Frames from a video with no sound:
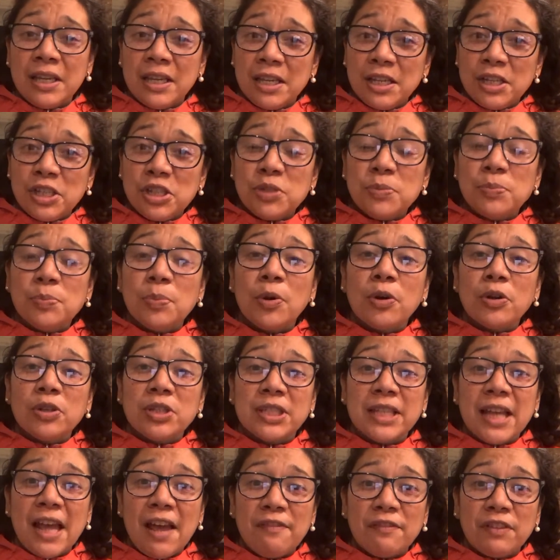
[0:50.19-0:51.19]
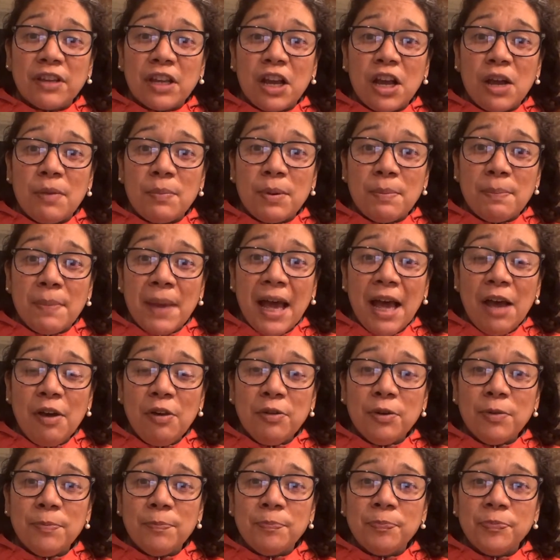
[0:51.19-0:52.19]
sports have come
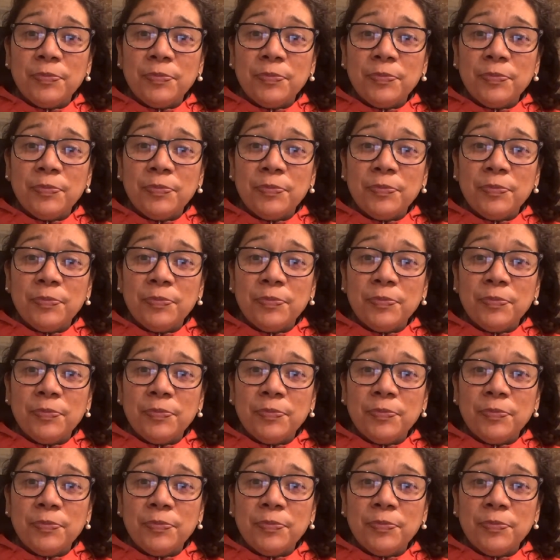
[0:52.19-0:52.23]
about.